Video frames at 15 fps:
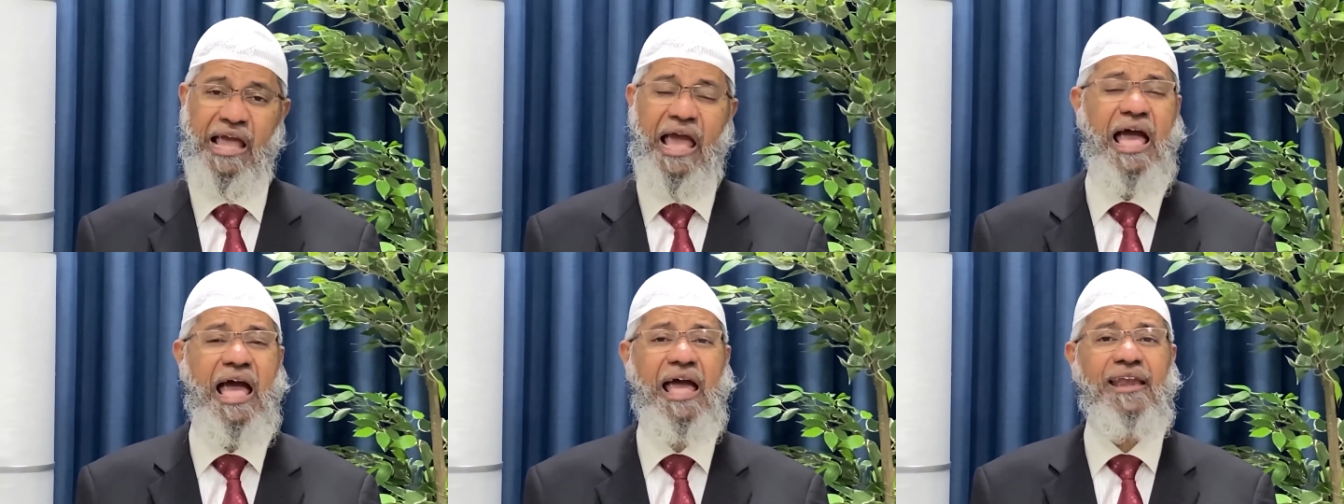
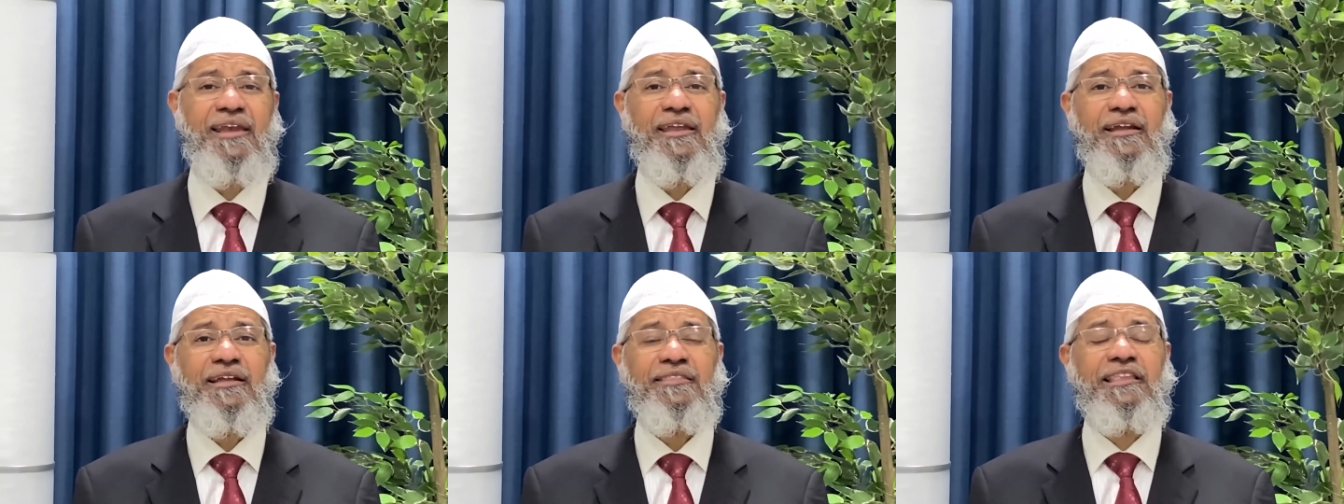
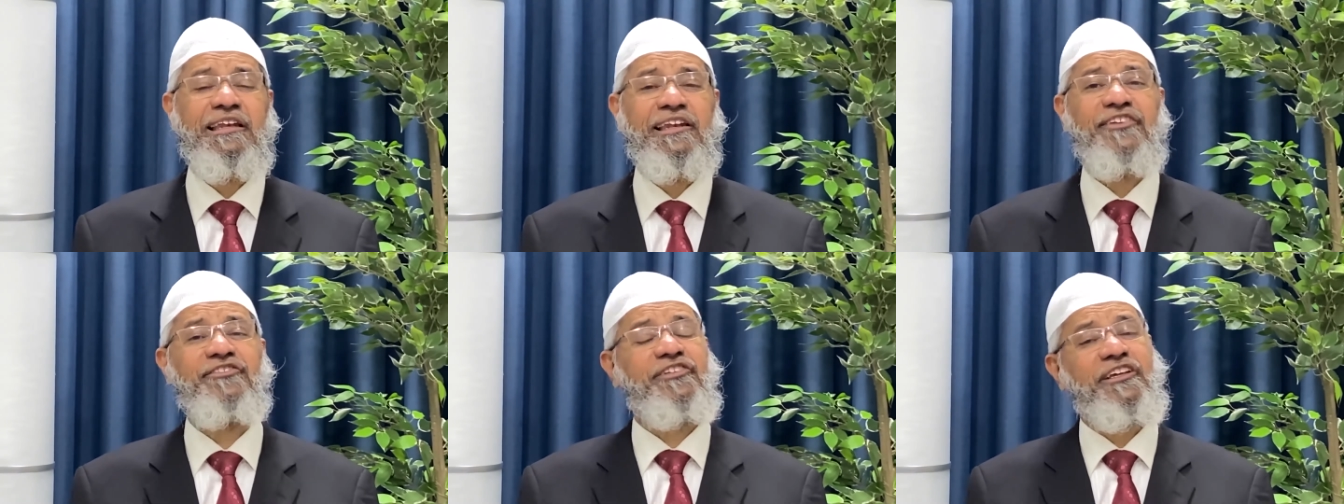And the
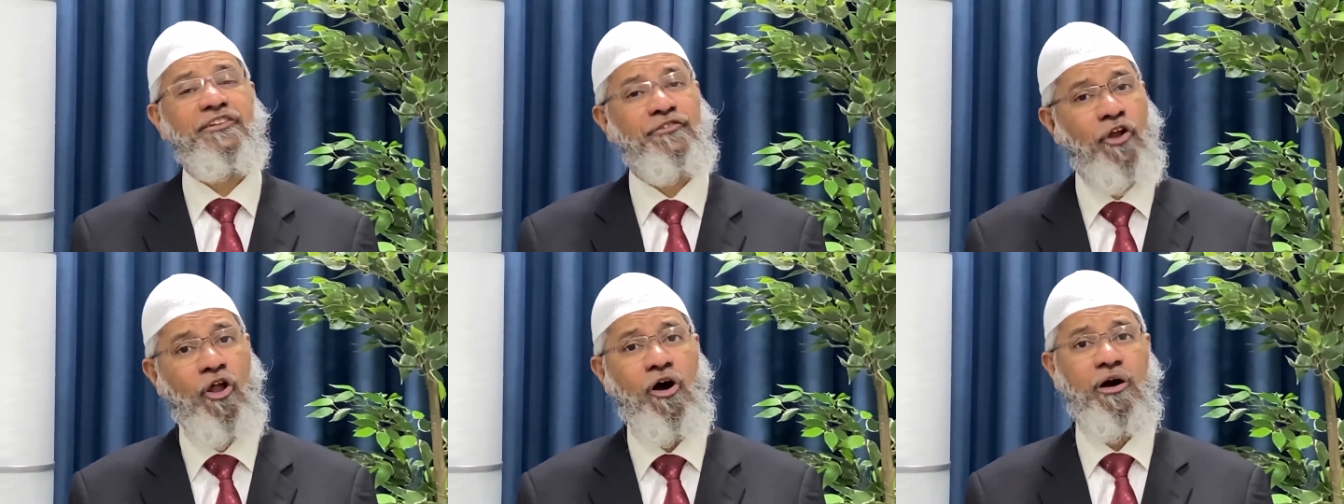list
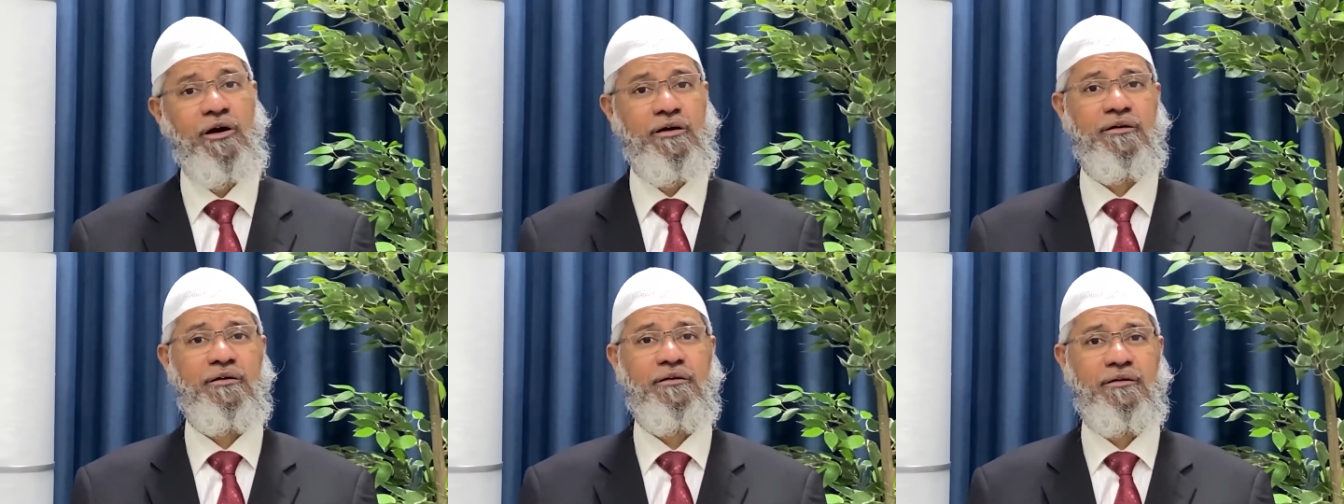is long.